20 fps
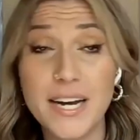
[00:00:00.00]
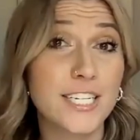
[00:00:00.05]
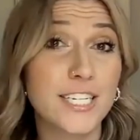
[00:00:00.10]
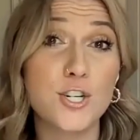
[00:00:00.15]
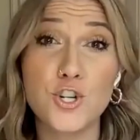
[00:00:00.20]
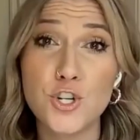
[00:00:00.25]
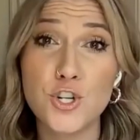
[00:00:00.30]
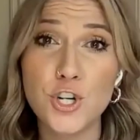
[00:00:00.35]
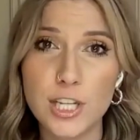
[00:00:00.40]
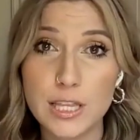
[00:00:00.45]
I
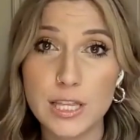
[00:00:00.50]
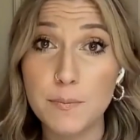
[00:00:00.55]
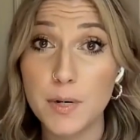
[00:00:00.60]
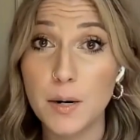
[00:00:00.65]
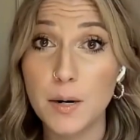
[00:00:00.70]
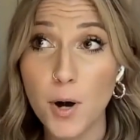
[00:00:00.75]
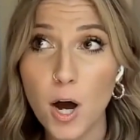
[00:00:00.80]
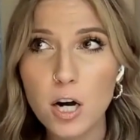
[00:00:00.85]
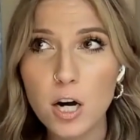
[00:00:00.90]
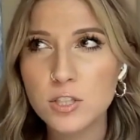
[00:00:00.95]
did shut them in
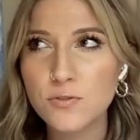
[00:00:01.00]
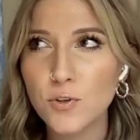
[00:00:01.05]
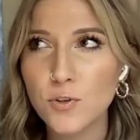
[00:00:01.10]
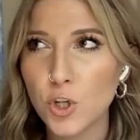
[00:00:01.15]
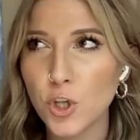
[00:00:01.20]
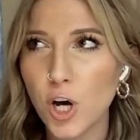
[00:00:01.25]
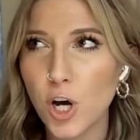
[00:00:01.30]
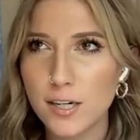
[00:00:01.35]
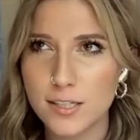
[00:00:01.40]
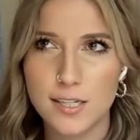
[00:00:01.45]
a box for
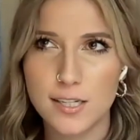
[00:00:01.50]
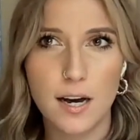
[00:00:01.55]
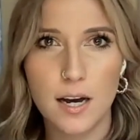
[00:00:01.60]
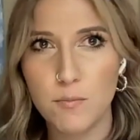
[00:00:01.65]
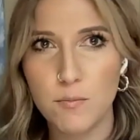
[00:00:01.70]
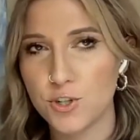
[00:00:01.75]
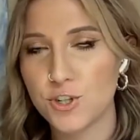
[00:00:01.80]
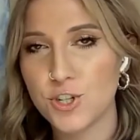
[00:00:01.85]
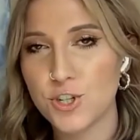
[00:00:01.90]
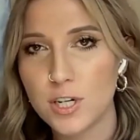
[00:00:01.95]
a long
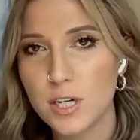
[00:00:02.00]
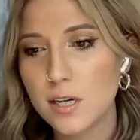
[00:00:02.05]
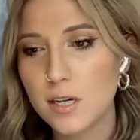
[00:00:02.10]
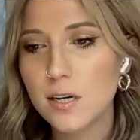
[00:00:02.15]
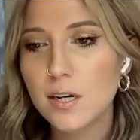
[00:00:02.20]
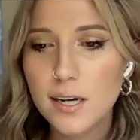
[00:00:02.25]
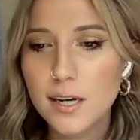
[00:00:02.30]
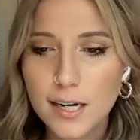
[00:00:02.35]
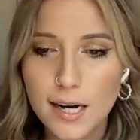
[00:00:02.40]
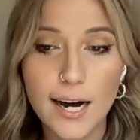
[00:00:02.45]
time, which
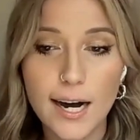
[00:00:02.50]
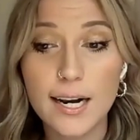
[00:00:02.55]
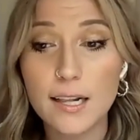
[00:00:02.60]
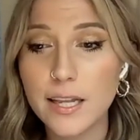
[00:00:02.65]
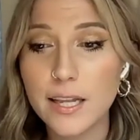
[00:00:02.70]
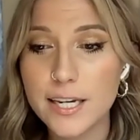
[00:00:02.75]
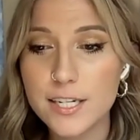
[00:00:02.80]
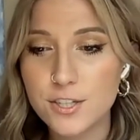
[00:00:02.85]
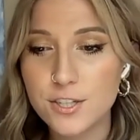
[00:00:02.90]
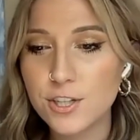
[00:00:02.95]
kind
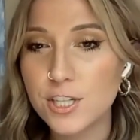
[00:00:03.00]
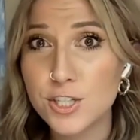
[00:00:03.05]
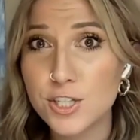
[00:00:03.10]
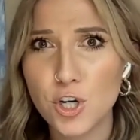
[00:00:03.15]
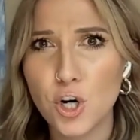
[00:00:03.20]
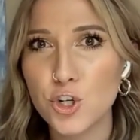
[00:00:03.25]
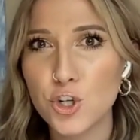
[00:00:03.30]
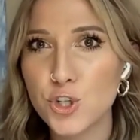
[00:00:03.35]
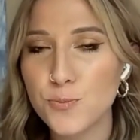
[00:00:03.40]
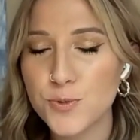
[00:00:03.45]
of led to these
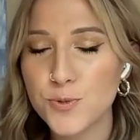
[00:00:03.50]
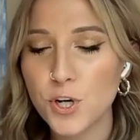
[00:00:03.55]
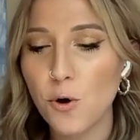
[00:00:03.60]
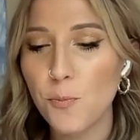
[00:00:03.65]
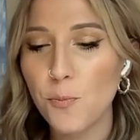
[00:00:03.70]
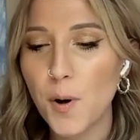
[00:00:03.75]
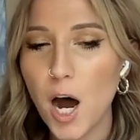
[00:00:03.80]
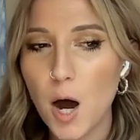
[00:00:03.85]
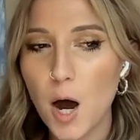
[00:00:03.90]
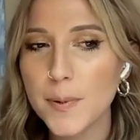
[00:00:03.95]
hardships
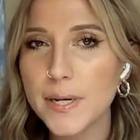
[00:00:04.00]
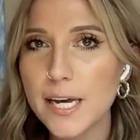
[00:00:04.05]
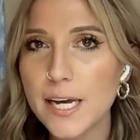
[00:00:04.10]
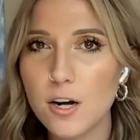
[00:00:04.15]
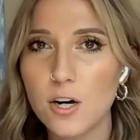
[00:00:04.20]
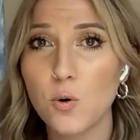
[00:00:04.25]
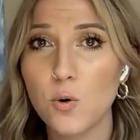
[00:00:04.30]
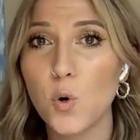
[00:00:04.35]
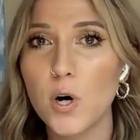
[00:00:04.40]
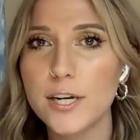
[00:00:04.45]
all popping
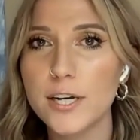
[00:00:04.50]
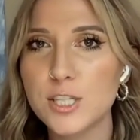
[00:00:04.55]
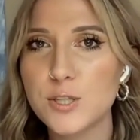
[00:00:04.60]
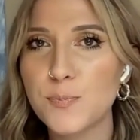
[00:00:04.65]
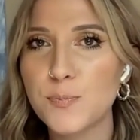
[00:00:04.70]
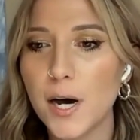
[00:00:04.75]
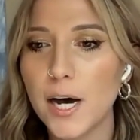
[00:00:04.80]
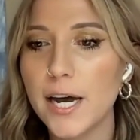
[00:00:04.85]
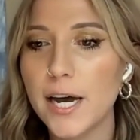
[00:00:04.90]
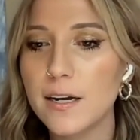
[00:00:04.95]
out at once.
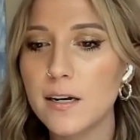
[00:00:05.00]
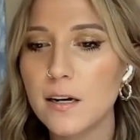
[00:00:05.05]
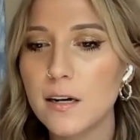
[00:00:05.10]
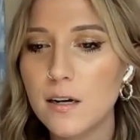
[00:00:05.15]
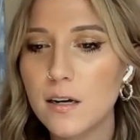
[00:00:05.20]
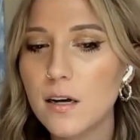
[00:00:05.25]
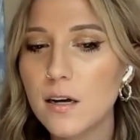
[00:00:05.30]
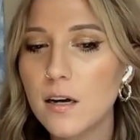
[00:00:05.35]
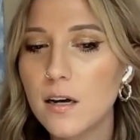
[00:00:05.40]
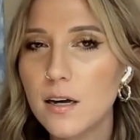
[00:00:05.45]
But
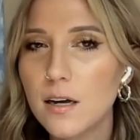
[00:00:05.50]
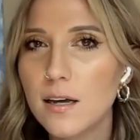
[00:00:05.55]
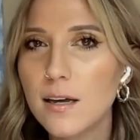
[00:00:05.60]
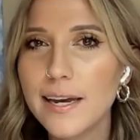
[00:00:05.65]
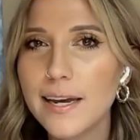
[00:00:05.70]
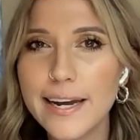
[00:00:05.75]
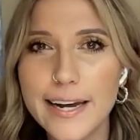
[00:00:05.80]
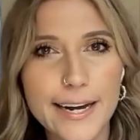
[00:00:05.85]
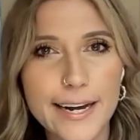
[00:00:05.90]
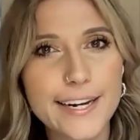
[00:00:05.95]

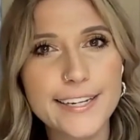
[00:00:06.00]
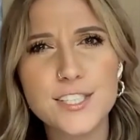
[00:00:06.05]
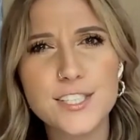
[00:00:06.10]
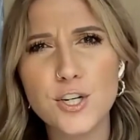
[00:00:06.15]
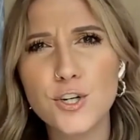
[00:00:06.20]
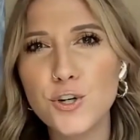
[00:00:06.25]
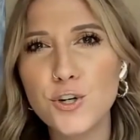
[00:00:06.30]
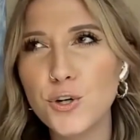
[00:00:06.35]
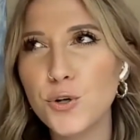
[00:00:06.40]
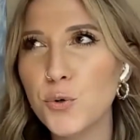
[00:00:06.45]
it's
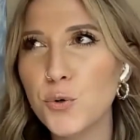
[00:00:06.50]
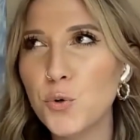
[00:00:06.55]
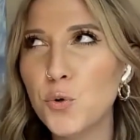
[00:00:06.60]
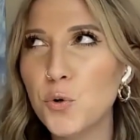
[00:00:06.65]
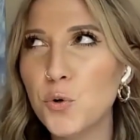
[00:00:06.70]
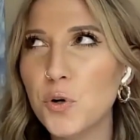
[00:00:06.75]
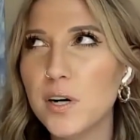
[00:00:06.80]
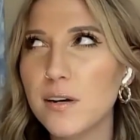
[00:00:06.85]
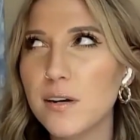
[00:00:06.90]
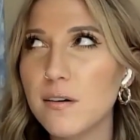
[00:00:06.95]
a
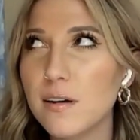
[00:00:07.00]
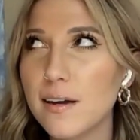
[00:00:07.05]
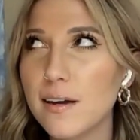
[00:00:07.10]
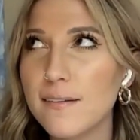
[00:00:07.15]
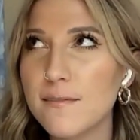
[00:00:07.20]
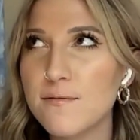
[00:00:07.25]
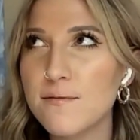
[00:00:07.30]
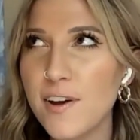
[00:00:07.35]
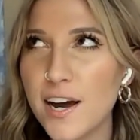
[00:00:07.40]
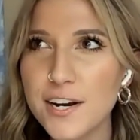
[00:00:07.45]
new
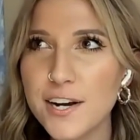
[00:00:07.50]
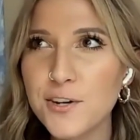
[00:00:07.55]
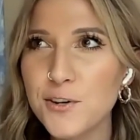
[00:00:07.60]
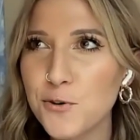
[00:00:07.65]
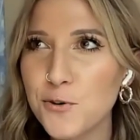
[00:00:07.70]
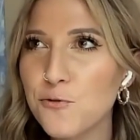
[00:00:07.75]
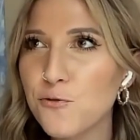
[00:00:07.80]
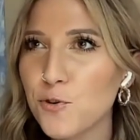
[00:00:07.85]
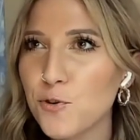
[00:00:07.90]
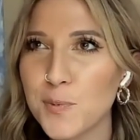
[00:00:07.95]

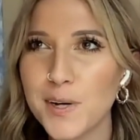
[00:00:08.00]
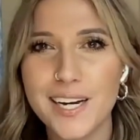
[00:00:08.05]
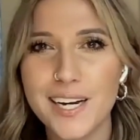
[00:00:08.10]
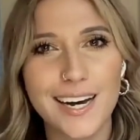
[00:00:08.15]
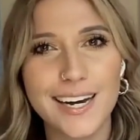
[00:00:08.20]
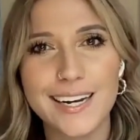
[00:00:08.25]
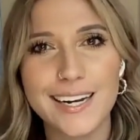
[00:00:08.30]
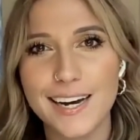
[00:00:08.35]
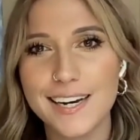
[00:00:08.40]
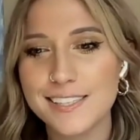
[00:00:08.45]
venue for me,
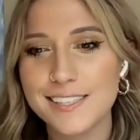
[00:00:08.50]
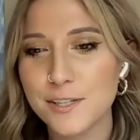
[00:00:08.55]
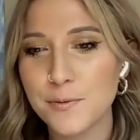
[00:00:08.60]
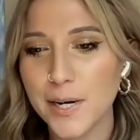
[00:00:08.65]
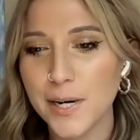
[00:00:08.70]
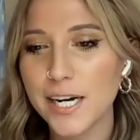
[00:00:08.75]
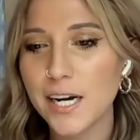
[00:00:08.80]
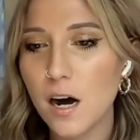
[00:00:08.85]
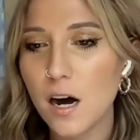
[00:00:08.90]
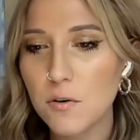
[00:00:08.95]
I guess, in
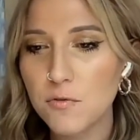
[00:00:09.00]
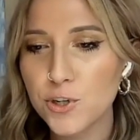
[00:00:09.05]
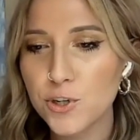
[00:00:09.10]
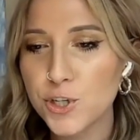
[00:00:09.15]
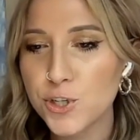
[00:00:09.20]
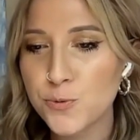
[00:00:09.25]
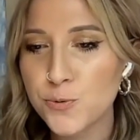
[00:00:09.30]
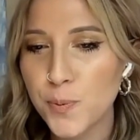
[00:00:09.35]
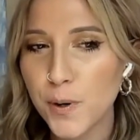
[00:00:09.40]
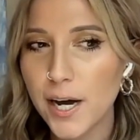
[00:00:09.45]
my coverage.